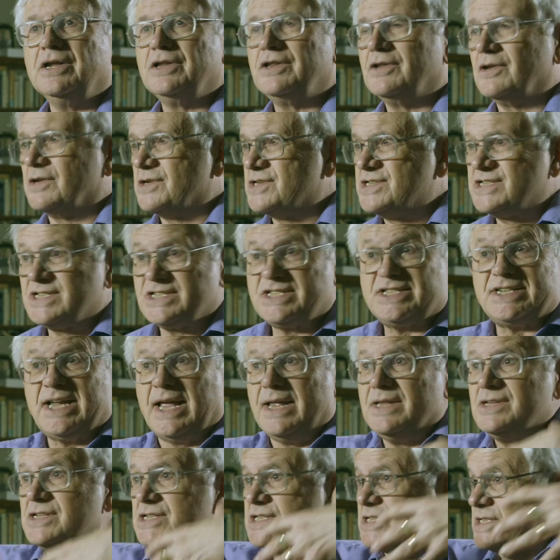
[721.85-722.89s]
the
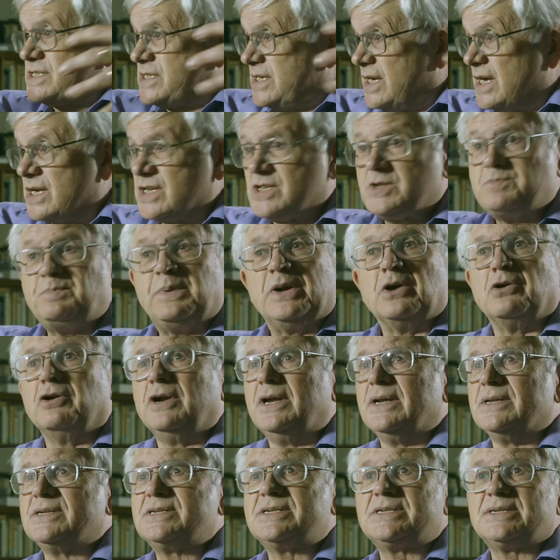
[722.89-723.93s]
sense
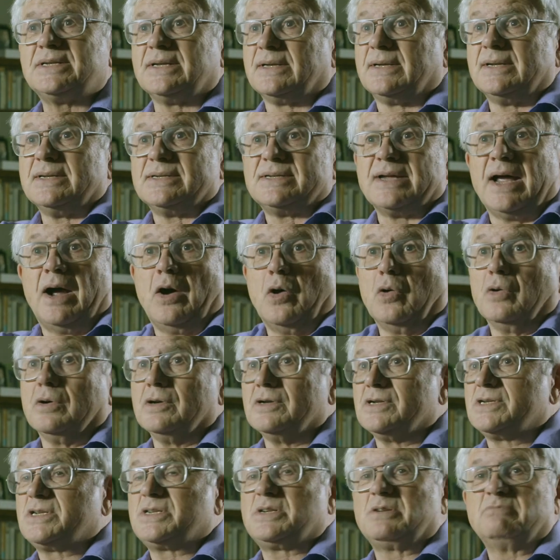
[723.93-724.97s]
experience that is ours.